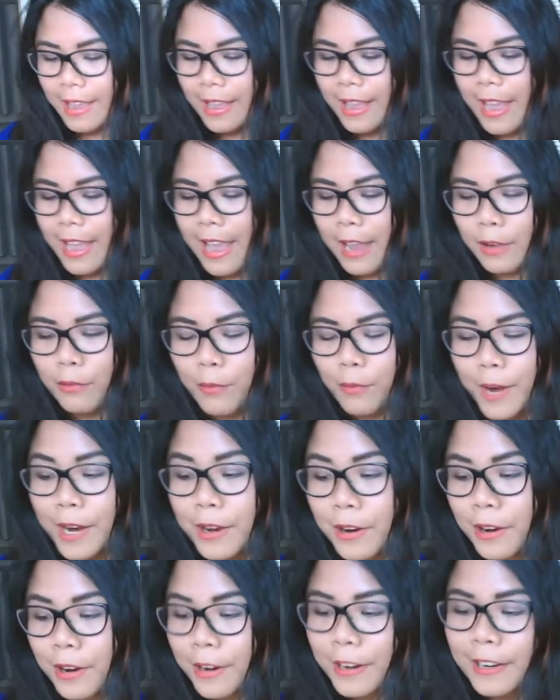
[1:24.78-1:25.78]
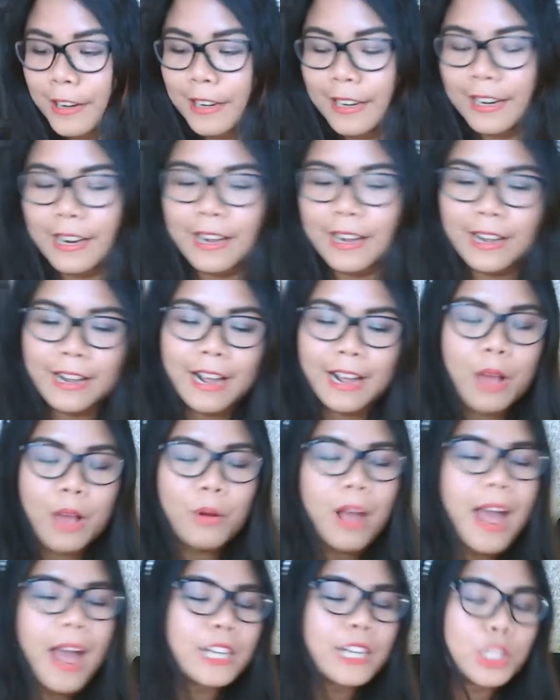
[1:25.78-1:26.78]
and record. I
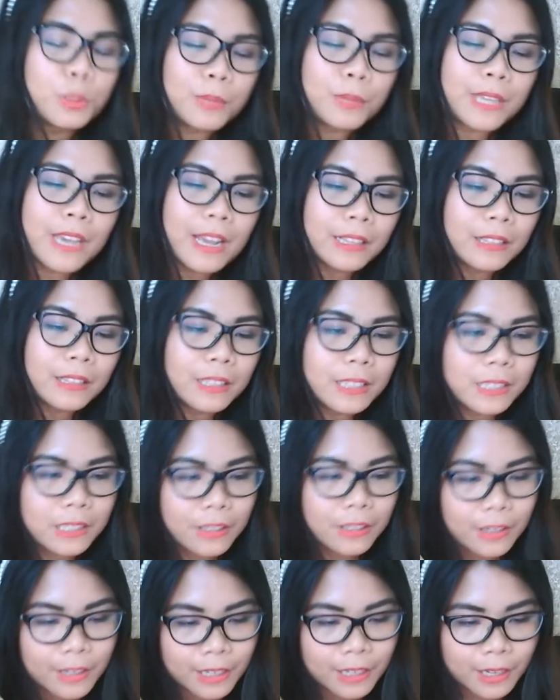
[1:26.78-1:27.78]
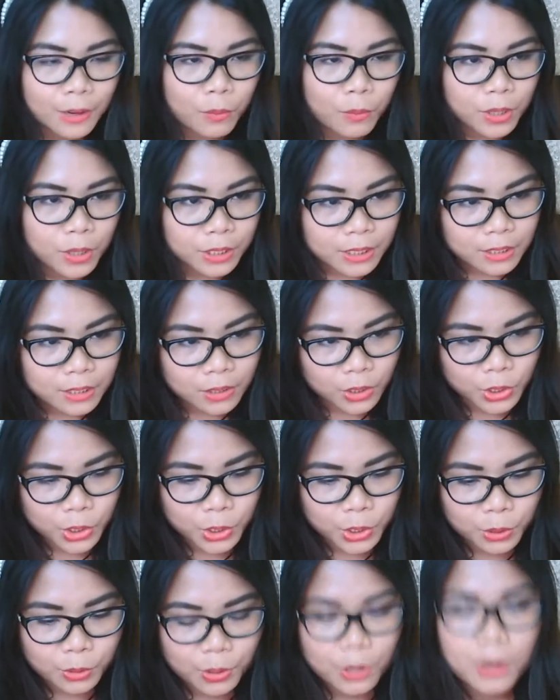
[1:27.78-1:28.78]
actually at the start I wasn't
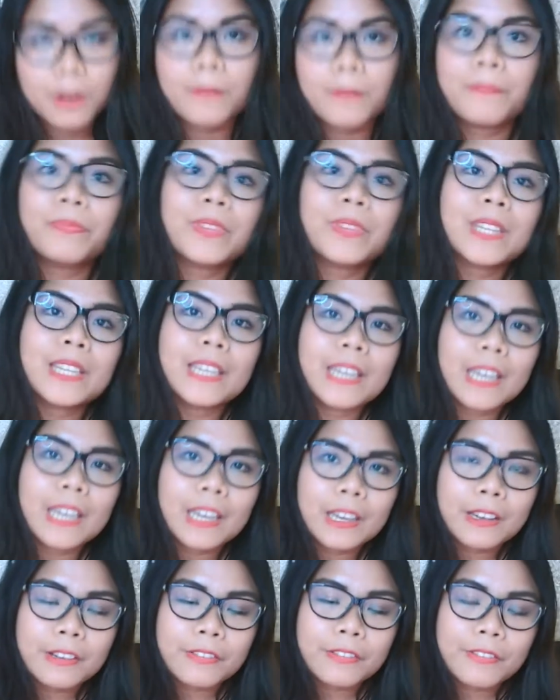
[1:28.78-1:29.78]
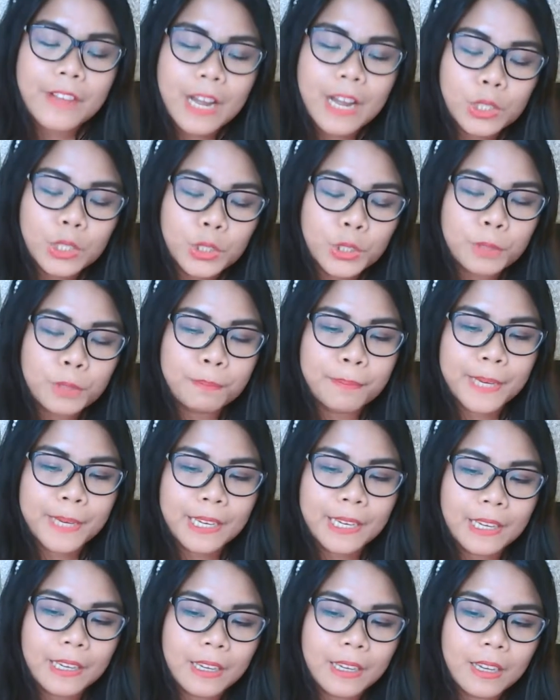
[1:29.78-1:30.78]
sure if I should
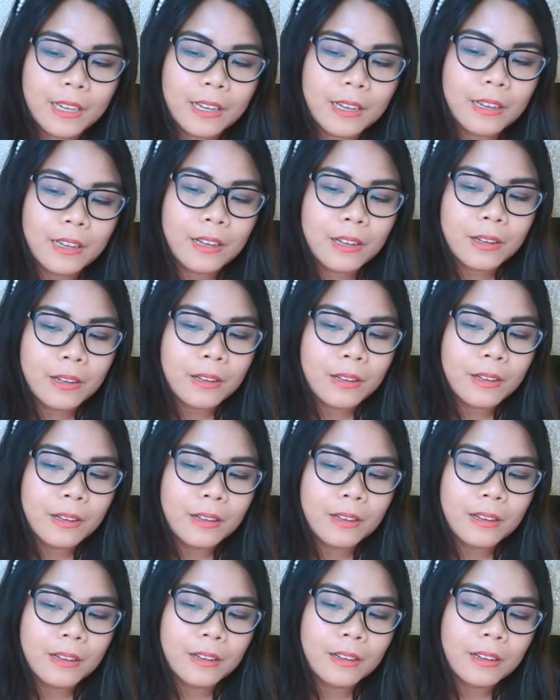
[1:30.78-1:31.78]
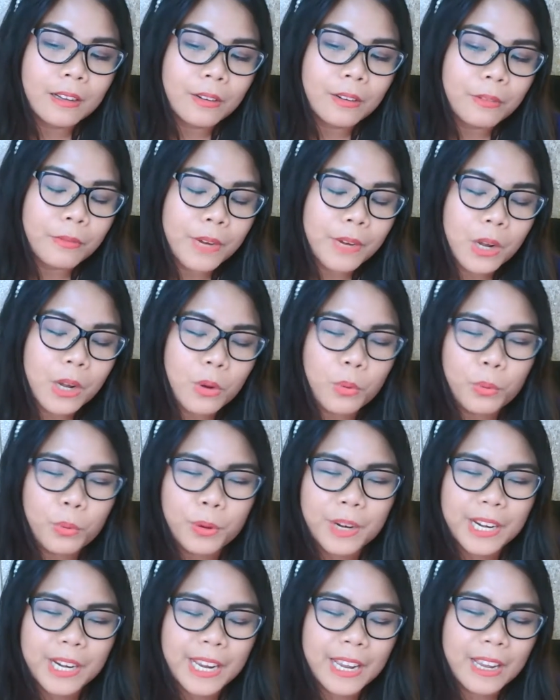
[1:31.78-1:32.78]
be
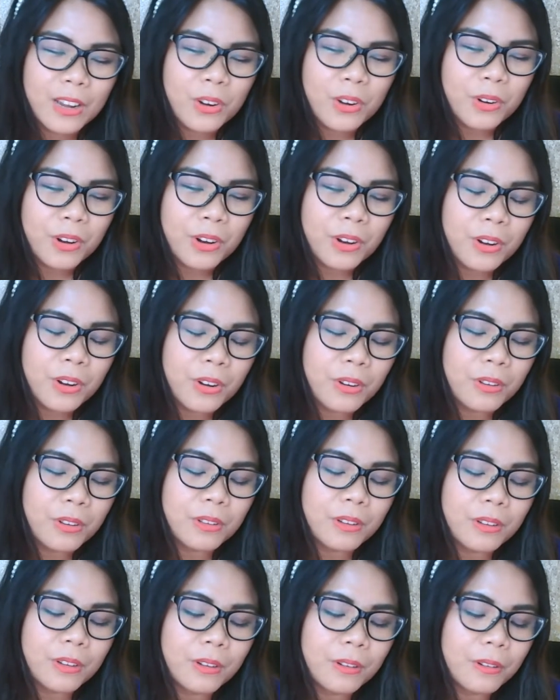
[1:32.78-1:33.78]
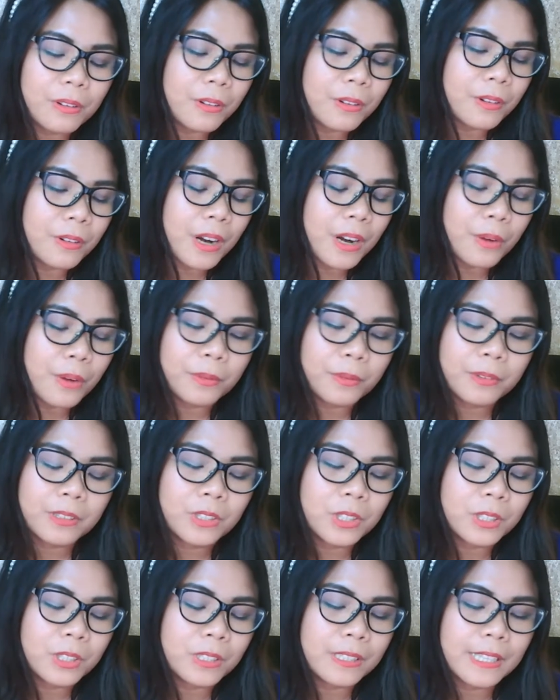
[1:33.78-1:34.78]
recording or I will
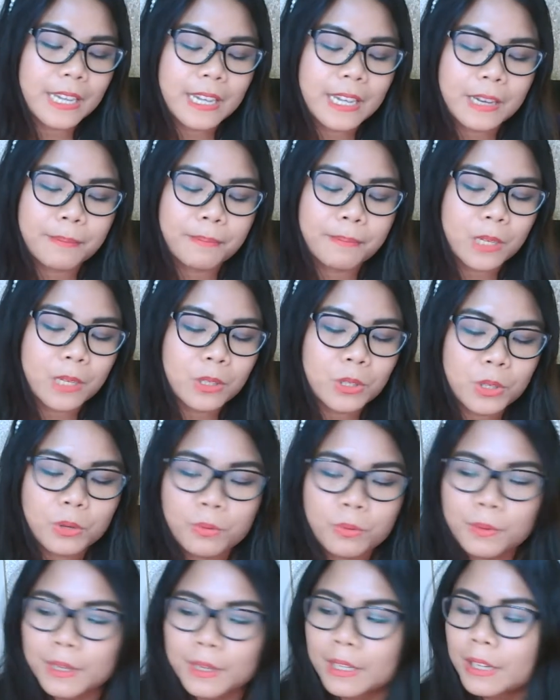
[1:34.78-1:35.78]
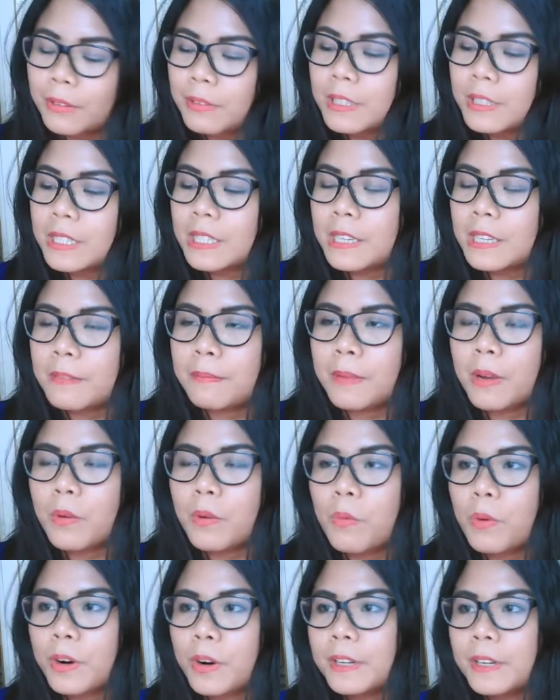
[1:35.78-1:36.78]
just take a picture when I receive my
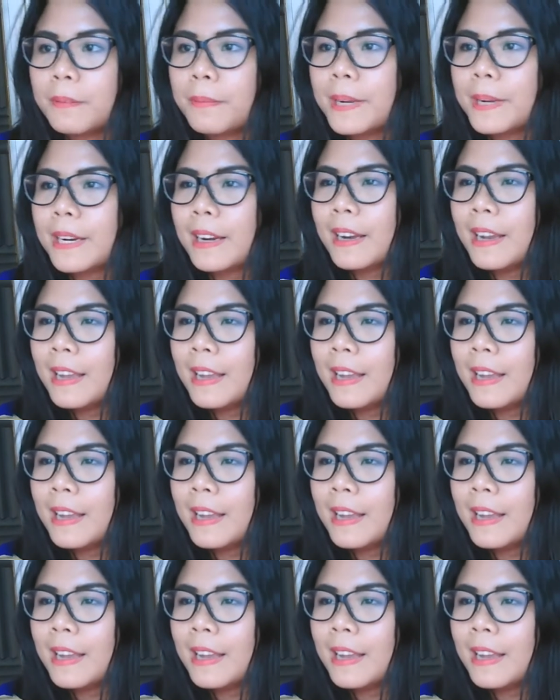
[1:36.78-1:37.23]
award. But